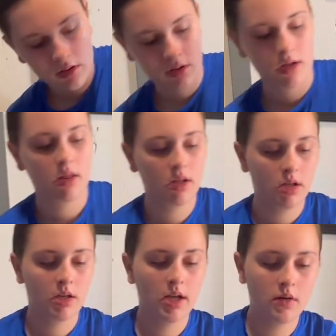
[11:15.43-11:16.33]
And then
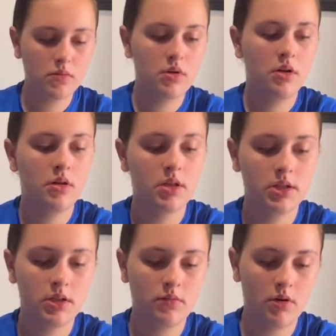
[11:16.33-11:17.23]
now, this
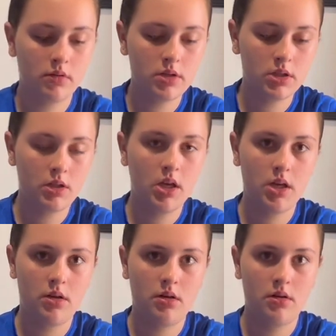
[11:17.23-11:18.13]
is what it looks
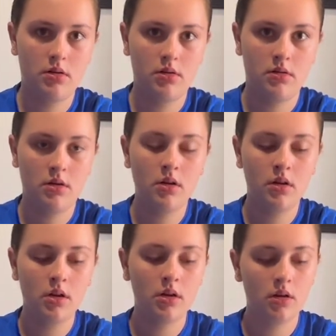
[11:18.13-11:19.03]
like.
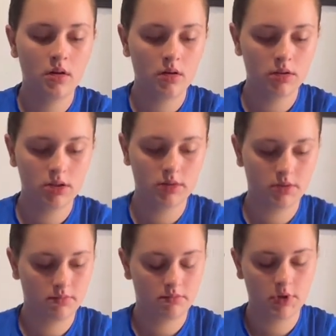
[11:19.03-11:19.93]
Just
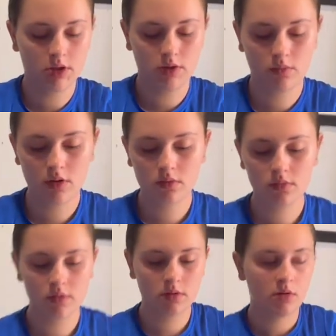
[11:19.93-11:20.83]
the
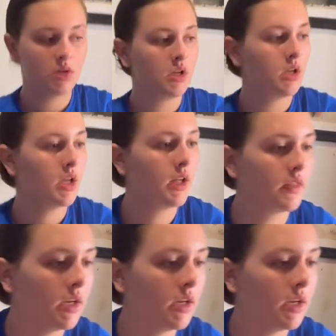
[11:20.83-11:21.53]
swirls. And then